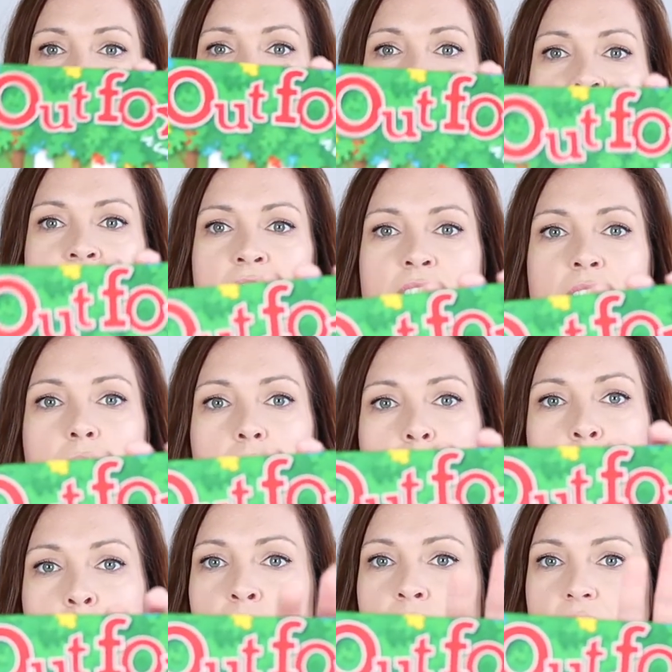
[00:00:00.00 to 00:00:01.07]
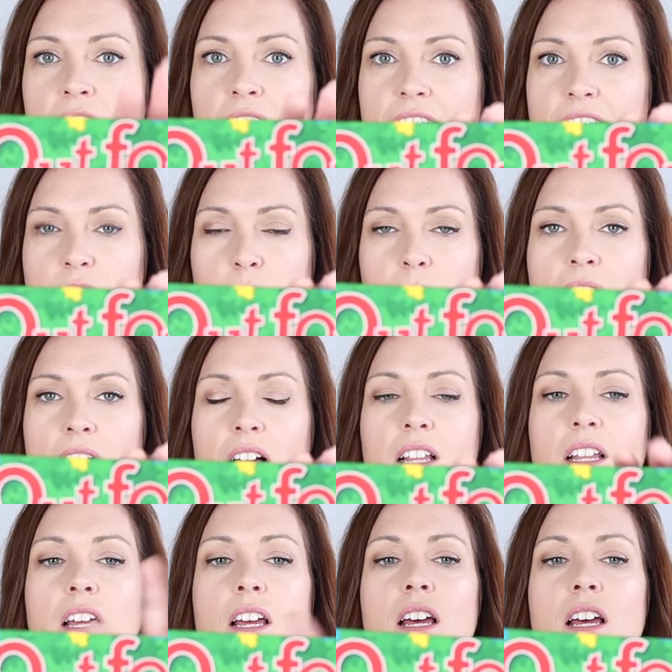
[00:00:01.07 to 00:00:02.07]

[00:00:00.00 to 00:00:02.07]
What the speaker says: and memory as well.